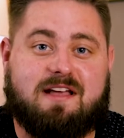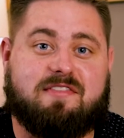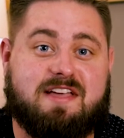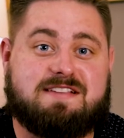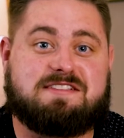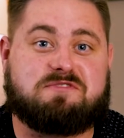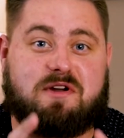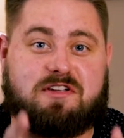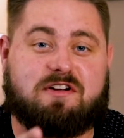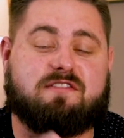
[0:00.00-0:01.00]
This is
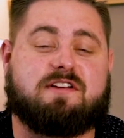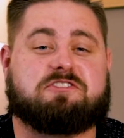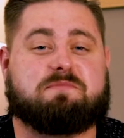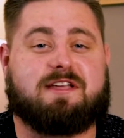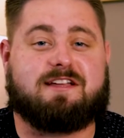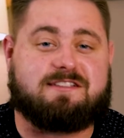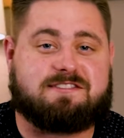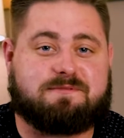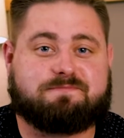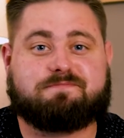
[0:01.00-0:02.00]
where your adventure begins.